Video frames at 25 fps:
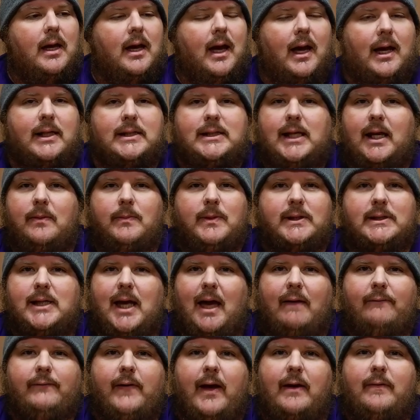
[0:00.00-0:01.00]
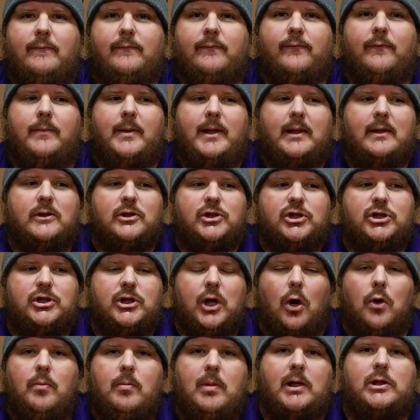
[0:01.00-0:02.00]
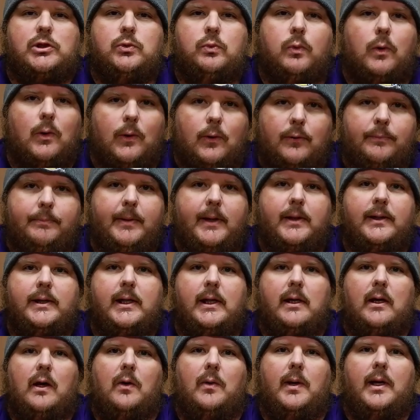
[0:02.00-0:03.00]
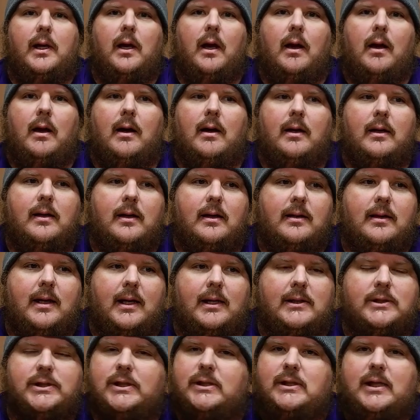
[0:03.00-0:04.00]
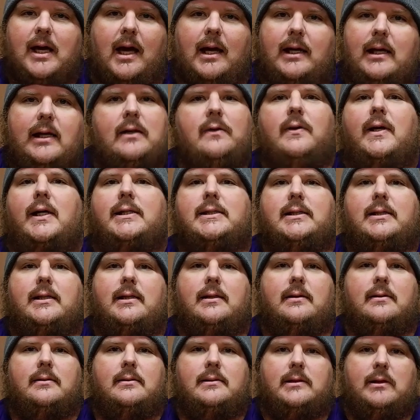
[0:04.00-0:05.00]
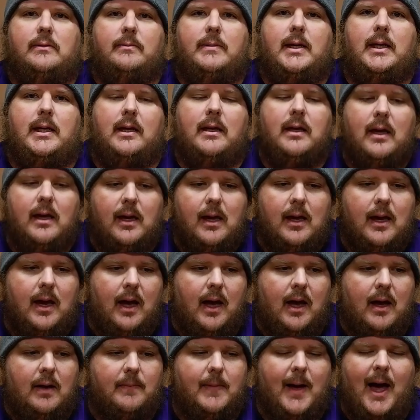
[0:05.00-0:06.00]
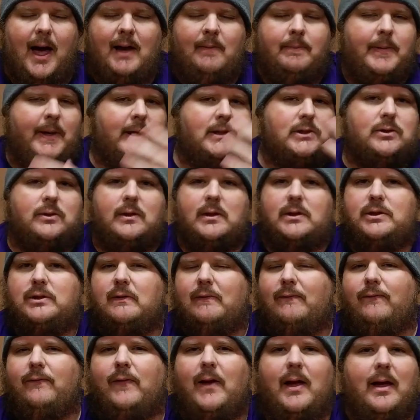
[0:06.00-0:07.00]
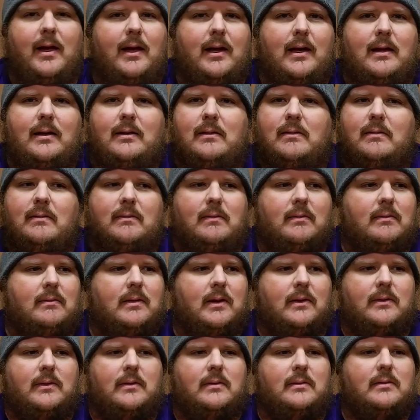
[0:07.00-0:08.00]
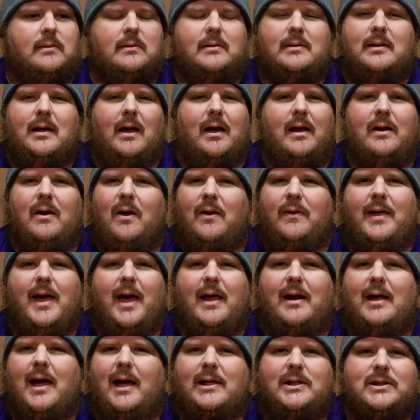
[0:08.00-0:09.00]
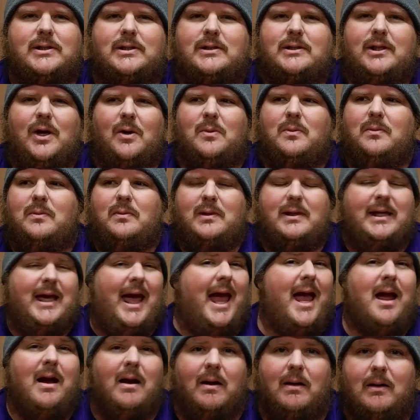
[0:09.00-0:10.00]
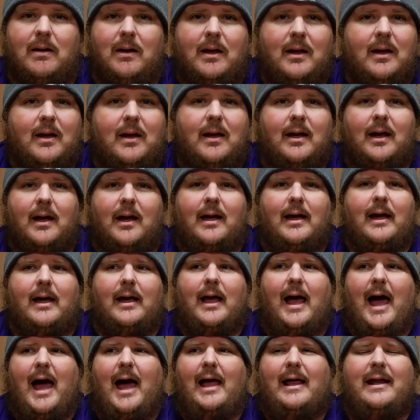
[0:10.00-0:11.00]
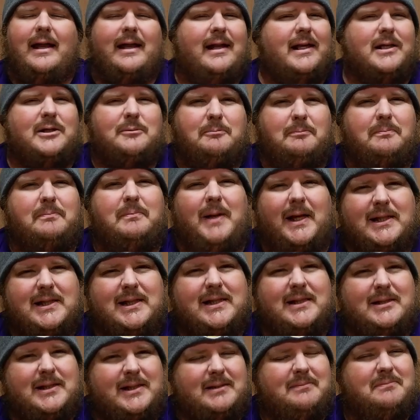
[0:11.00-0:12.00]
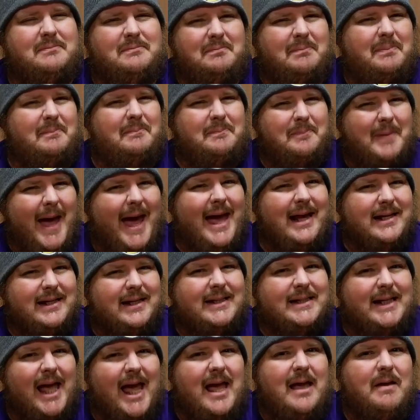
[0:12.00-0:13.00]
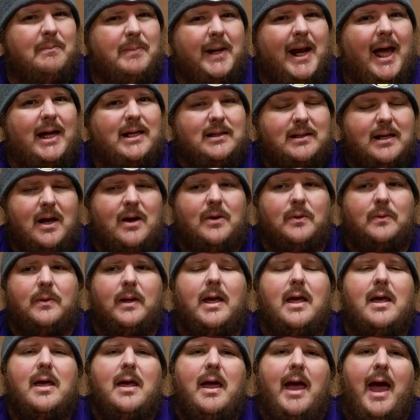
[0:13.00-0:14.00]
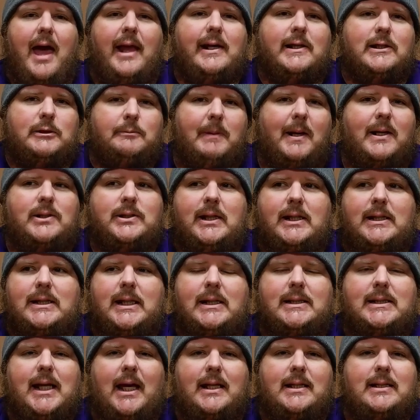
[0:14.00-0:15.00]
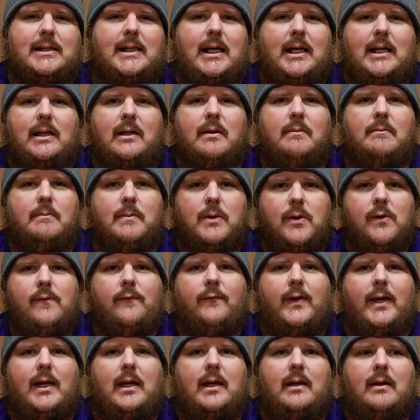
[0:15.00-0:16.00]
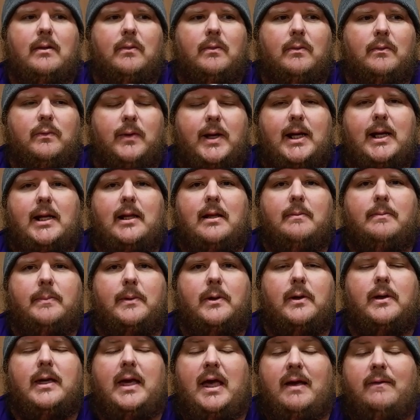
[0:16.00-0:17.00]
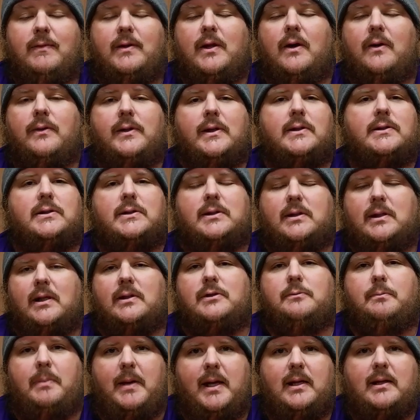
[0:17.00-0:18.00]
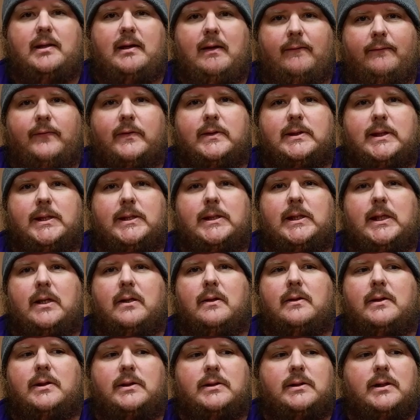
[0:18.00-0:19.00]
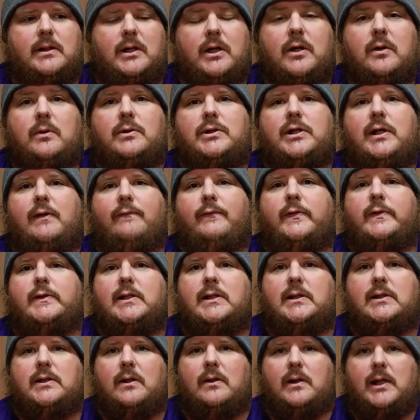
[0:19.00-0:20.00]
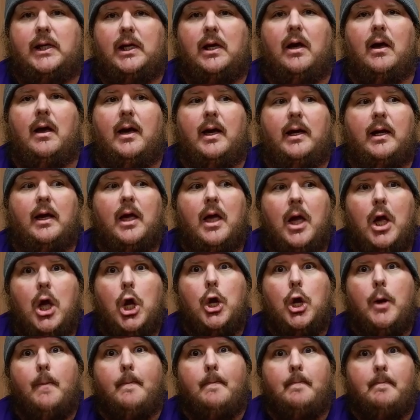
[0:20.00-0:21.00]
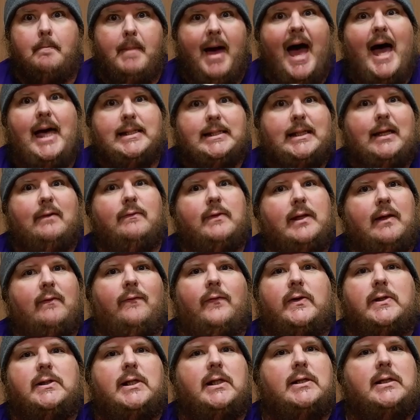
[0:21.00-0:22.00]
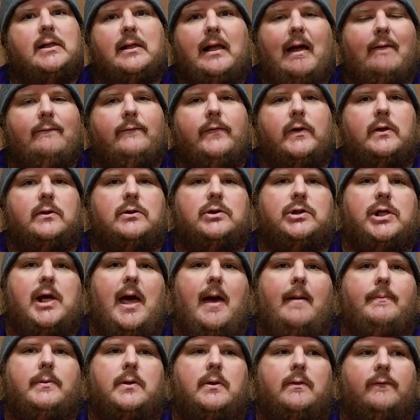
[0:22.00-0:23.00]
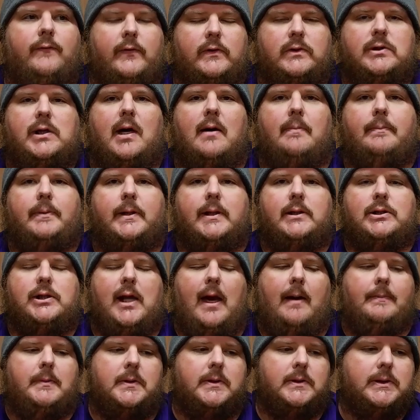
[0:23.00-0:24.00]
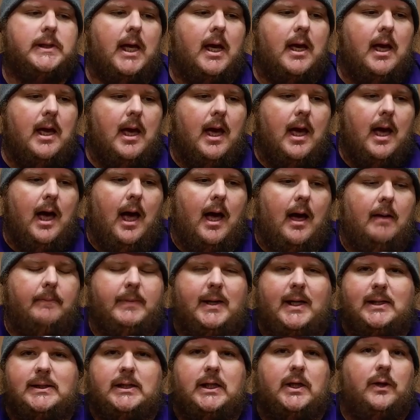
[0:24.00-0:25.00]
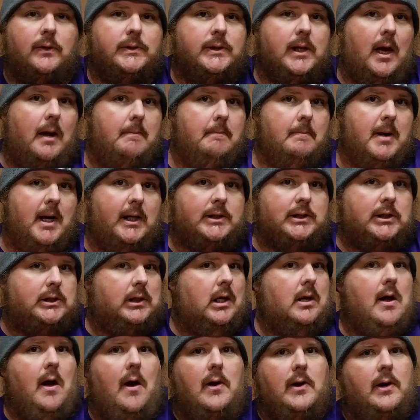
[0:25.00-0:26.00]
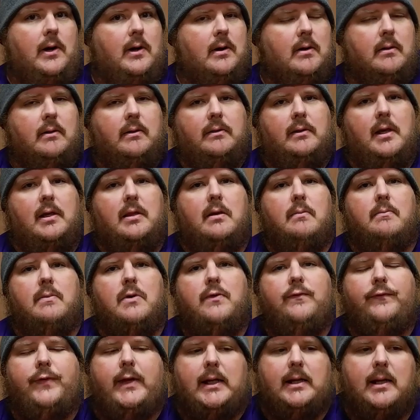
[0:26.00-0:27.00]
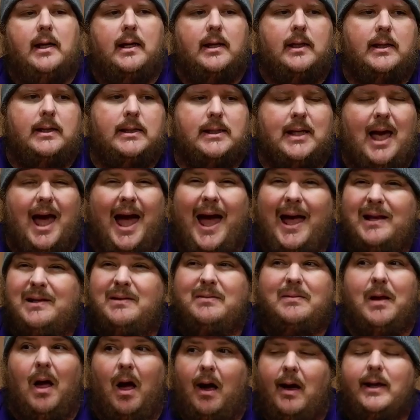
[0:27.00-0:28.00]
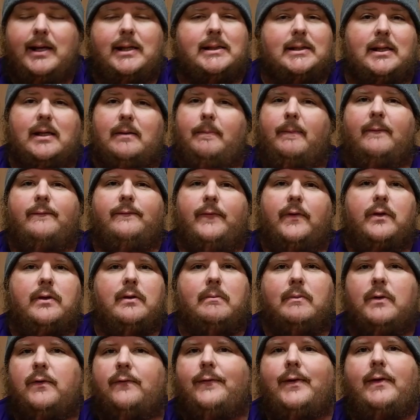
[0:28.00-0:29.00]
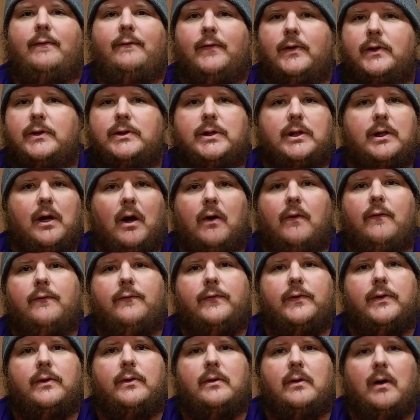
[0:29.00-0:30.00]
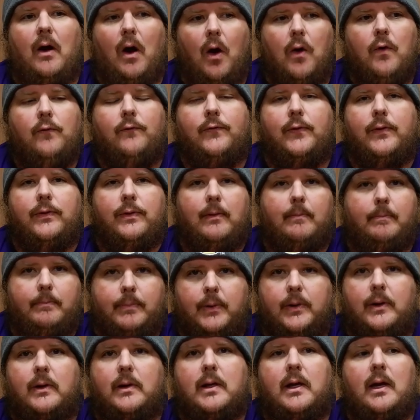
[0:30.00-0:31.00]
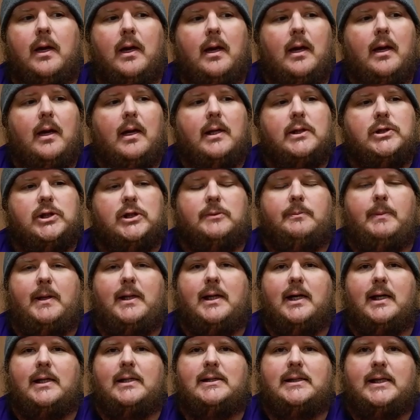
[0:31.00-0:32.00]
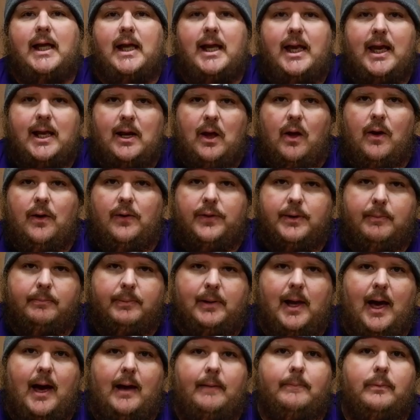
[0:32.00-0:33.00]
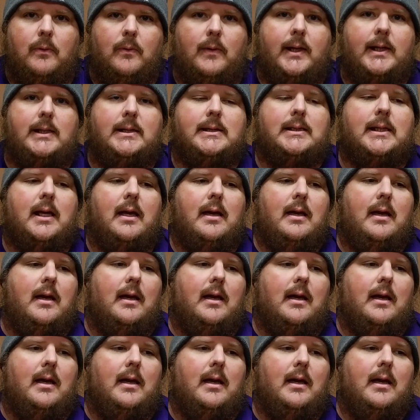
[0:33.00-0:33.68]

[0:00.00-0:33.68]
Uh, same with sci-fi for me. There's so much world building going on that is just not interesting to me. Um, I picture it just fine, though, and all that. I just don't care. Uh, I, and that's bad to say, but I don't. And especially since I'd seen the movie, reading the book, even though there's there's big differences here, there's huge differences early on, massive differences in that first chapter, first couple of chapters, um, because it goes on much longer than the movie does. I honestly prefer the movie version over over the book, just because they hit all the plot points.